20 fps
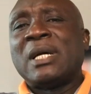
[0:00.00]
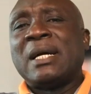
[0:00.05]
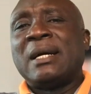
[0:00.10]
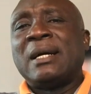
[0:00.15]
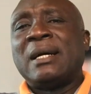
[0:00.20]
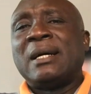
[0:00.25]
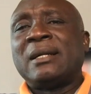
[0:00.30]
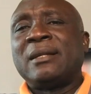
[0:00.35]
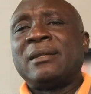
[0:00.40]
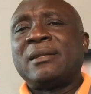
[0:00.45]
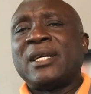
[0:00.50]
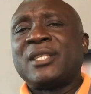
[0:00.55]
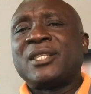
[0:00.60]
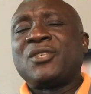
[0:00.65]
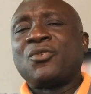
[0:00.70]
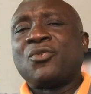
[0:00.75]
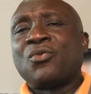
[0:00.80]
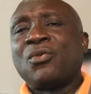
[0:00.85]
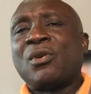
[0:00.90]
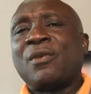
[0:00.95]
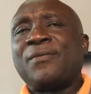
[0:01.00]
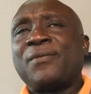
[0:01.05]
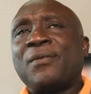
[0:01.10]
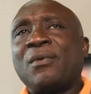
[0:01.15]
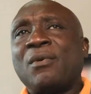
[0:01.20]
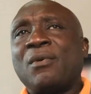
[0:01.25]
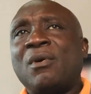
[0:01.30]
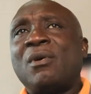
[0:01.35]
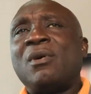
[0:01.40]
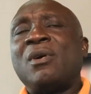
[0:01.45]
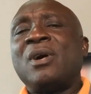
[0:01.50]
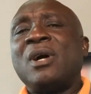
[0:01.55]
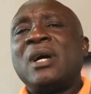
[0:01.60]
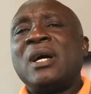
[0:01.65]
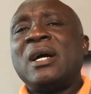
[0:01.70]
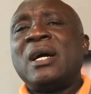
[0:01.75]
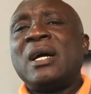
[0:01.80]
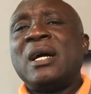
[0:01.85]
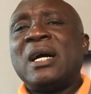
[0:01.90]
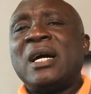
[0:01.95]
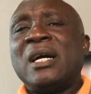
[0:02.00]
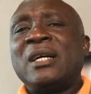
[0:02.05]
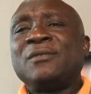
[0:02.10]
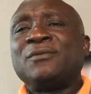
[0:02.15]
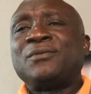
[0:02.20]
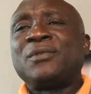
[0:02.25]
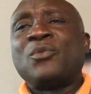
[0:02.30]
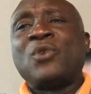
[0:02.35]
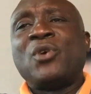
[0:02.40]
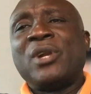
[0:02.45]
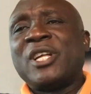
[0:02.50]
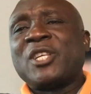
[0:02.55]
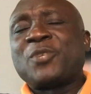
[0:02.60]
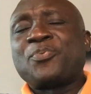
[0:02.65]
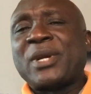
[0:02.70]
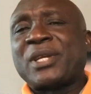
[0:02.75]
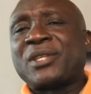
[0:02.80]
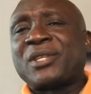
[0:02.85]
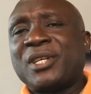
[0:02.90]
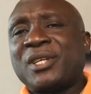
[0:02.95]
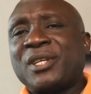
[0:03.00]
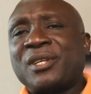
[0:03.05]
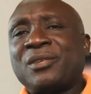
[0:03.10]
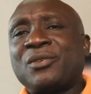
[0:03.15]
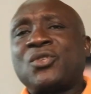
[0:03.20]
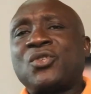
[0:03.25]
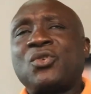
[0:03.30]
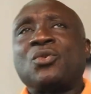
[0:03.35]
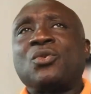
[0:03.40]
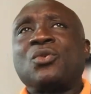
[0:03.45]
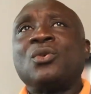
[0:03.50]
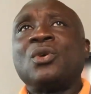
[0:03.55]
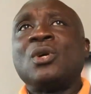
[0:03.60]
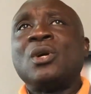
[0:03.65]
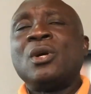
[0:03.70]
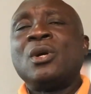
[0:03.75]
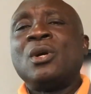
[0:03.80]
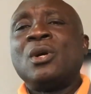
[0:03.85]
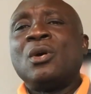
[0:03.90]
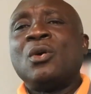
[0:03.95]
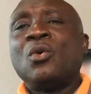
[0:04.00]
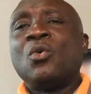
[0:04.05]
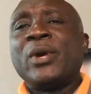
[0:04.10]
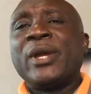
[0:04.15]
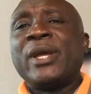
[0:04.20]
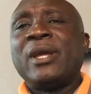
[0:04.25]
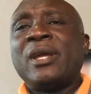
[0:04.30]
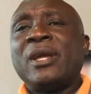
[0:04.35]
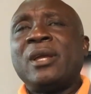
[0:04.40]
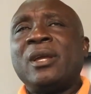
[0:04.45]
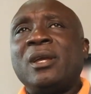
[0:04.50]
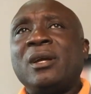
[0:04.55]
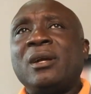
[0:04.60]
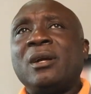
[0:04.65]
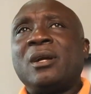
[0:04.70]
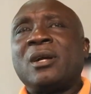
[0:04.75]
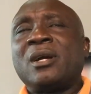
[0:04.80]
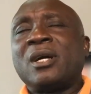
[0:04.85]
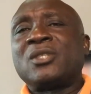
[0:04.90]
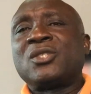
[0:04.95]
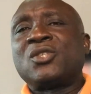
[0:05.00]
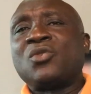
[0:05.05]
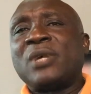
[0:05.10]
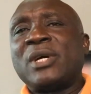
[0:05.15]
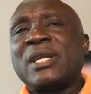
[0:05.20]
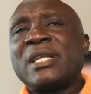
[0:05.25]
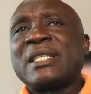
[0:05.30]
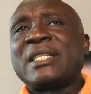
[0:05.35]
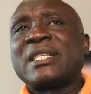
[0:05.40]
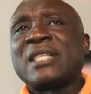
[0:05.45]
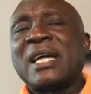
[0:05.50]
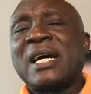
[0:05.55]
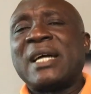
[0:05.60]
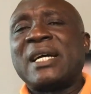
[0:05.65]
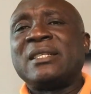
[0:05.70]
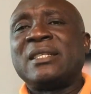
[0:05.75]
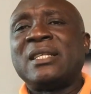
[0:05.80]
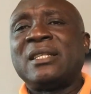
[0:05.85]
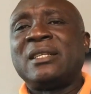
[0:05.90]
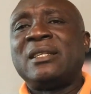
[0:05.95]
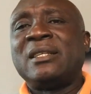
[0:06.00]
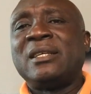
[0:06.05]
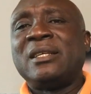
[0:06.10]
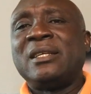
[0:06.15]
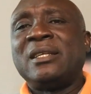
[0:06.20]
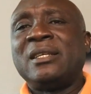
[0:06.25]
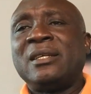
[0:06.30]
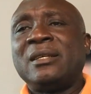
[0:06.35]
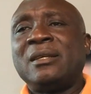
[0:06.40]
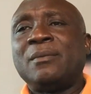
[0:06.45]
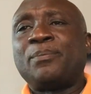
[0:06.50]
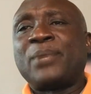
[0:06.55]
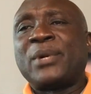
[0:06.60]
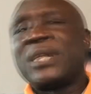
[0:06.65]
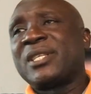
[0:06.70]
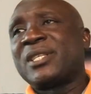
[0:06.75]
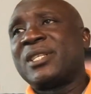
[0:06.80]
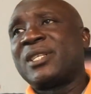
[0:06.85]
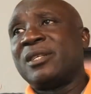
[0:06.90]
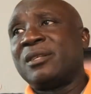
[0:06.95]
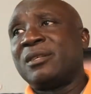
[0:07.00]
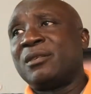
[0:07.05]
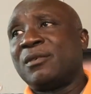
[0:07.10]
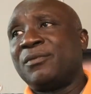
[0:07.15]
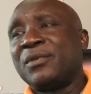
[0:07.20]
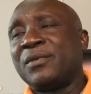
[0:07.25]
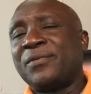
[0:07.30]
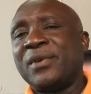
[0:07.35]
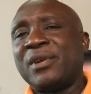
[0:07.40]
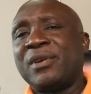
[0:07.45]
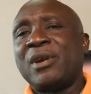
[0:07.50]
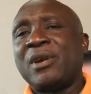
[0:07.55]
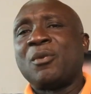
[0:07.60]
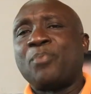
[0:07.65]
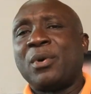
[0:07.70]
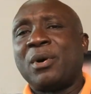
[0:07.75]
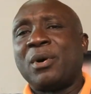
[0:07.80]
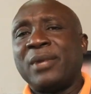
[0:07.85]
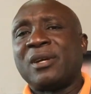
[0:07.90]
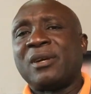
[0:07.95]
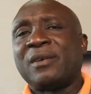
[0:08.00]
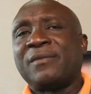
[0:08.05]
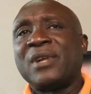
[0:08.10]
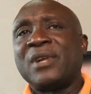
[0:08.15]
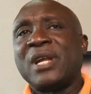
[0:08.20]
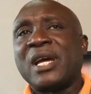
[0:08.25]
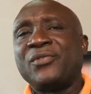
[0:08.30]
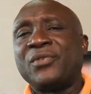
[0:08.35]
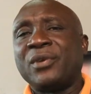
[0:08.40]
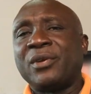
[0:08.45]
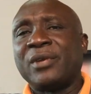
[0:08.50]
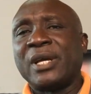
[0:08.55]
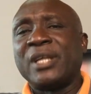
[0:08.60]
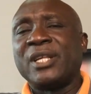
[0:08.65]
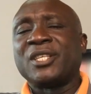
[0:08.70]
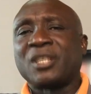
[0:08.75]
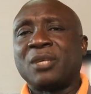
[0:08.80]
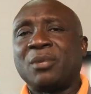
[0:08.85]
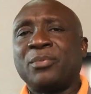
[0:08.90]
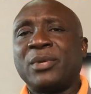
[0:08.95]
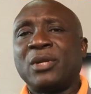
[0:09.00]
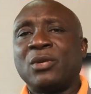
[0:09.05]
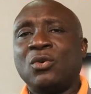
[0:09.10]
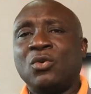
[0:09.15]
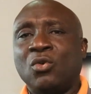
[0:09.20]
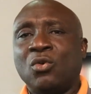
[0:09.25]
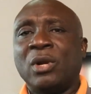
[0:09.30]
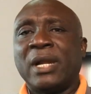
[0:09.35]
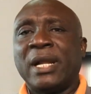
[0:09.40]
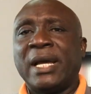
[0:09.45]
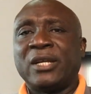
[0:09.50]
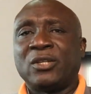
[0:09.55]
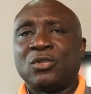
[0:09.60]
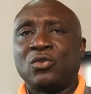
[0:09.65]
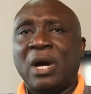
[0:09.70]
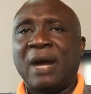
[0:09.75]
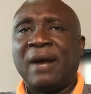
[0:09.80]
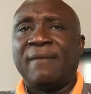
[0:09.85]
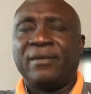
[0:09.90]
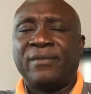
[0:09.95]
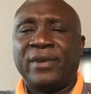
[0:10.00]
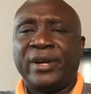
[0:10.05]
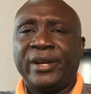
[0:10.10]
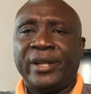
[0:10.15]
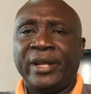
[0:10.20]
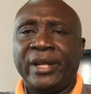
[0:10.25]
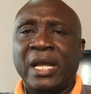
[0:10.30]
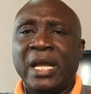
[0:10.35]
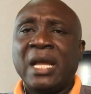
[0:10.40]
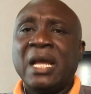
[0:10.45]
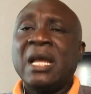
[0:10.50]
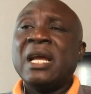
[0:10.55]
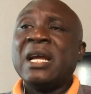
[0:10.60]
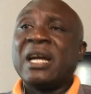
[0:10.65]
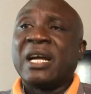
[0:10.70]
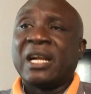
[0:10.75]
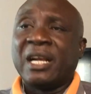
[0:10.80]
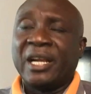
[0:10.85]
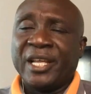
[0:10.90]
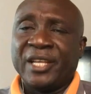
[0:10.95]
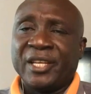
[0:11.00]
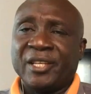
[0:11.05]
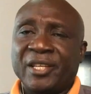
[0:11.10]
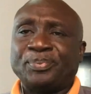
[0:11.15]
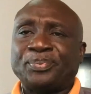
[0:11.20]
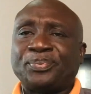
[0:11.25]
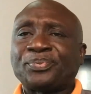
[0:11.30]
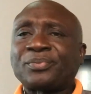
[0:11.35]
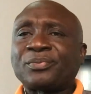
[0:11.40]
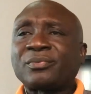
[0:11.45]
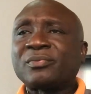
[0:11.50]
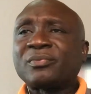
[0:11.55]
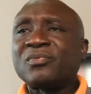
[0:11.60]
there's the rule of law. And from all expectation too, we got to understand that the president of the Federal Republic of Nigeria is somebody who would like to have a very clean